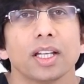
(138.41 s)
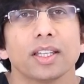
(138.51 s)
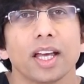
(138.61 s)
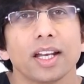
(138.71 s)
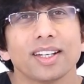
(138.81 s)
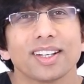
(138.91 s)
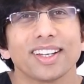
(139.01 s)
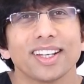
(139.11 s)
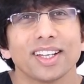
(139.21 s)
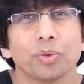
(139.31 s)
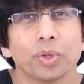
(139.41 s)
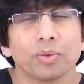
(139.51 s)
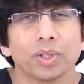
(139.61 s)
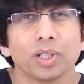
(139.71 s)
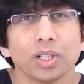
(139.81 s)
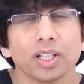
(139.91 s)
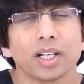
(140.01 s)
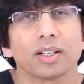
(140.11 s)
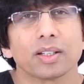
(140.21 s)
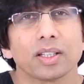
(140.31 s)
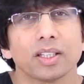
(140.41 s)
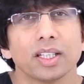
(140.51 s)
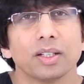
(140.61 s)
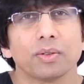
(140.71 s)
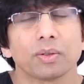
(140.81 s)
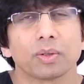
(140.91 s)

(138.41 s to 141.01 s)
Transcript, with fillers: Then when we look at the